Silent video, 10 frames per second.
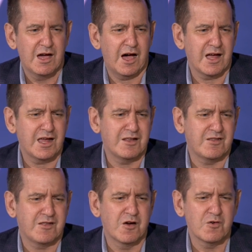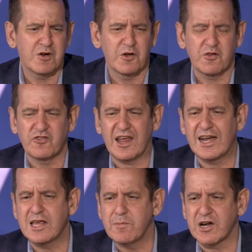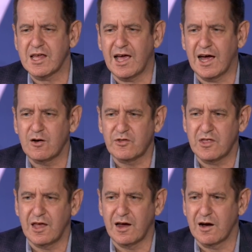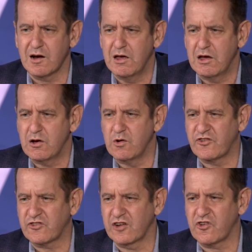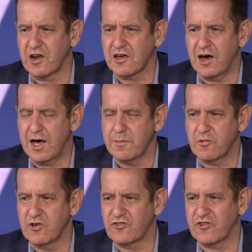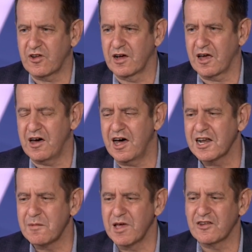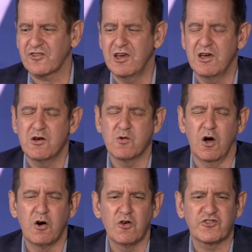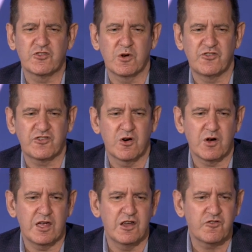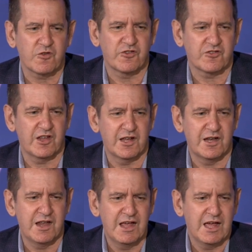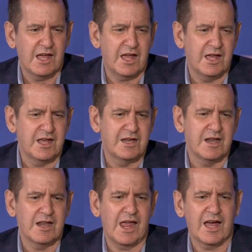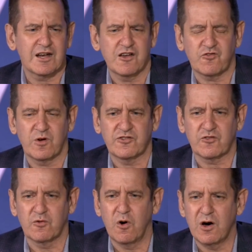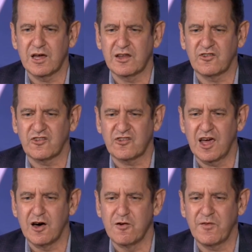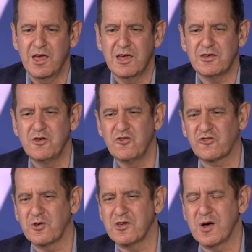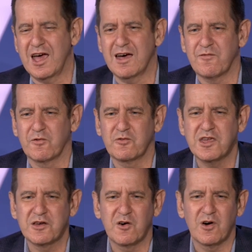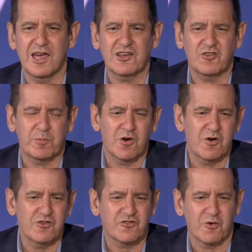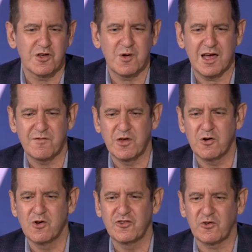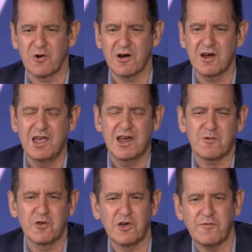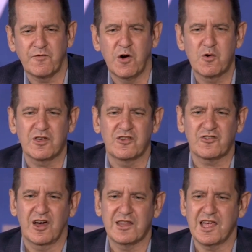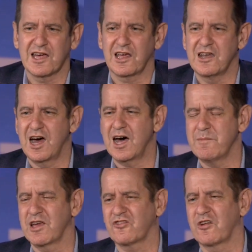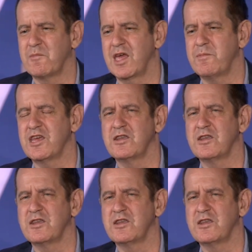I don't know if there's anybody out there who is such an accomplished economist who also is so interested in antitrust law itself. Usually you have legal experts, or you have those who are really focused on the economics and maybe